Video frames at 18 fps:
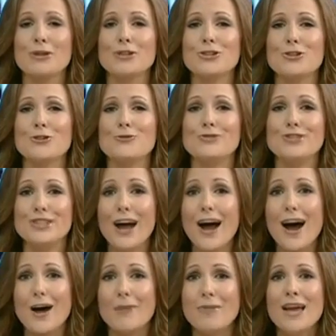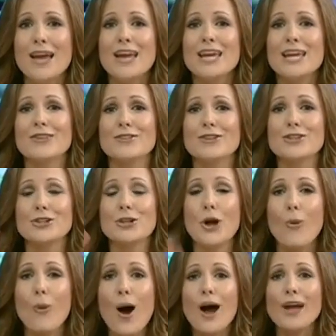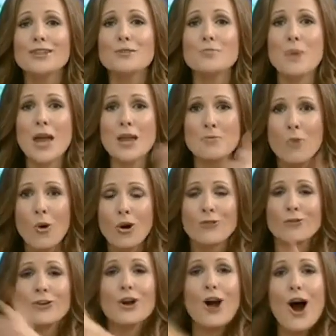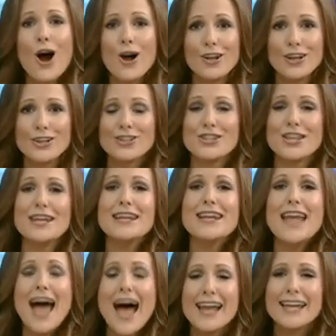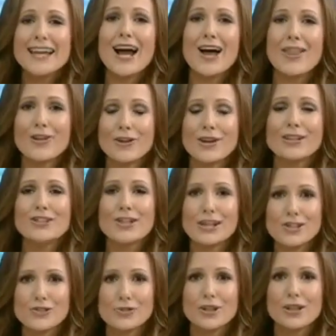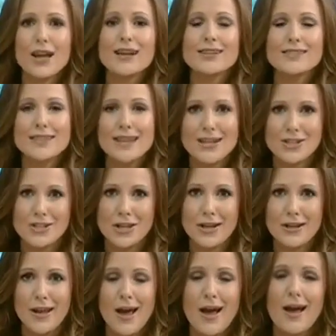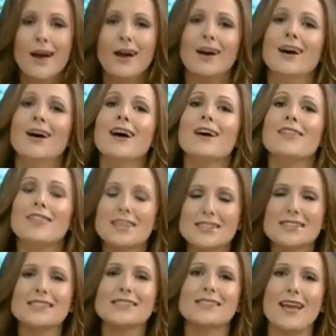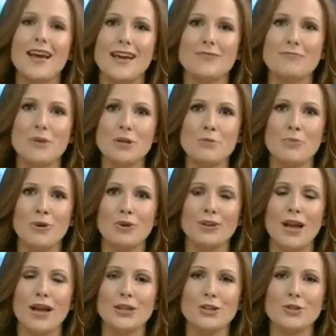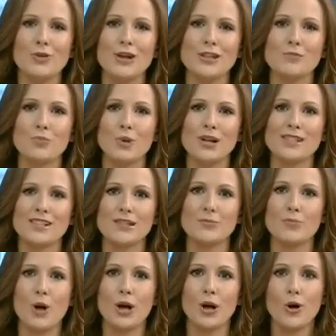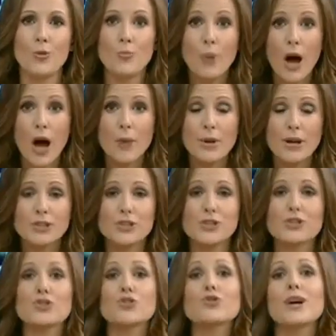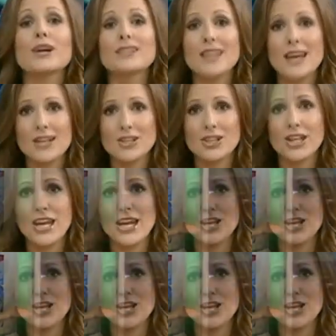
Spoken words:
too dumb even to go on to pay more for college than in any other industrialized nation. This has led people like U.S. President Barack Obama to stress education.